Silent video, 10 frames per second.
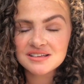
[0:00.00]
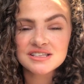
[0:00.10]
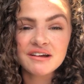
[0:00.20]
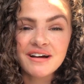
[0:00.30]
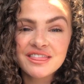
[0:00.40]

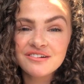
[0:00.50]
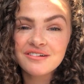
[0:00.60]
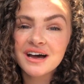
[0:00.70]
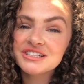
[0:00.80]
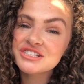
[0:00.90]
so I
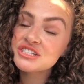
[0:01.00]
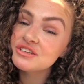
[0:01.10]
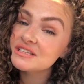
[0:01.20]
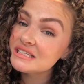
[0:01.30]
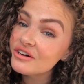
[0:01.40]
thought I'd just
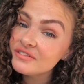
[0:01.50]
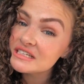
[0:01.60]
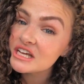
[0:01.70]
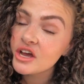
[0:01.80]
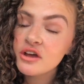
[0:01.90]
do this little
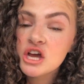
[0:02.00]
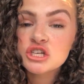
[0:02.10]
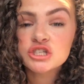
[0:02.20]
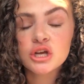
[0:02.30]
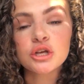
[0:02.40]
video
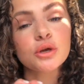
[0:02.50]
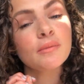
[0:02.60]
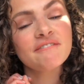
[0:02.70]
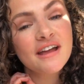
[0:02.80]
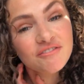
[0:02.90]
to show you
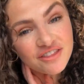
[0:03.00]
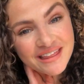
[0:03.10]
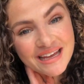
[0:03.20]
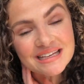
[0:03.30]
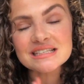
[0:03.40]
my favourite
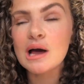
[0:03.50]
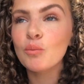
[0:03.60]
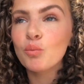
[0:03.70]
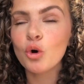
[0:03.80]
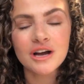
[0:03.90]
things
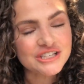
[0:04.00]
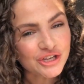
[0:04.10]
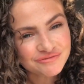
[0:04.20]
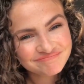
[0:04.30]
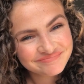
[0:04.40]
and what I do.